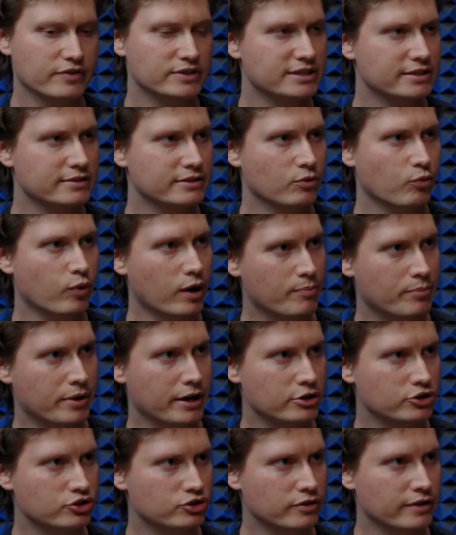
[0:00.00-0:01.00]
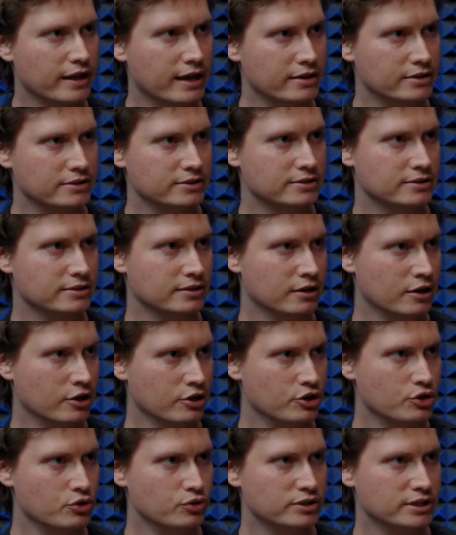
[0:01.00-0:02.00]
visit the web page that is
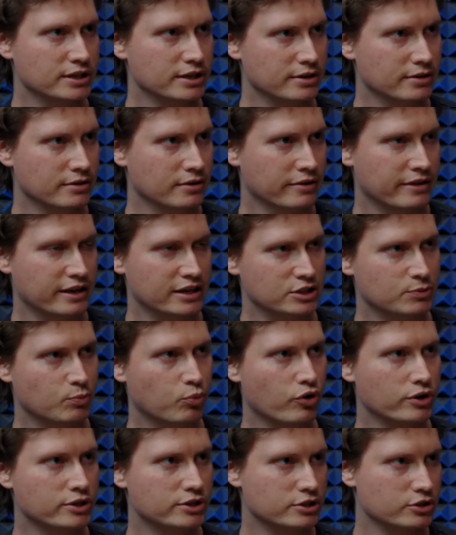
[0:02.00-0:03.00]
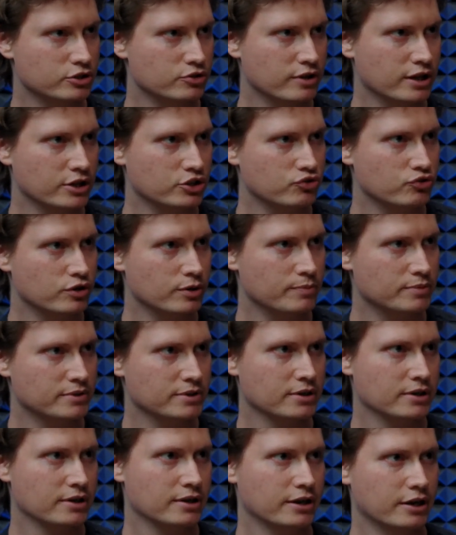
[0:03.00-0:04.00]
pointing to that
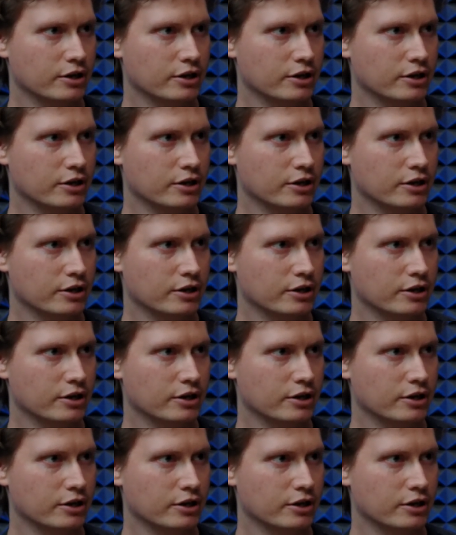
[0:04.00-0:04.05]
script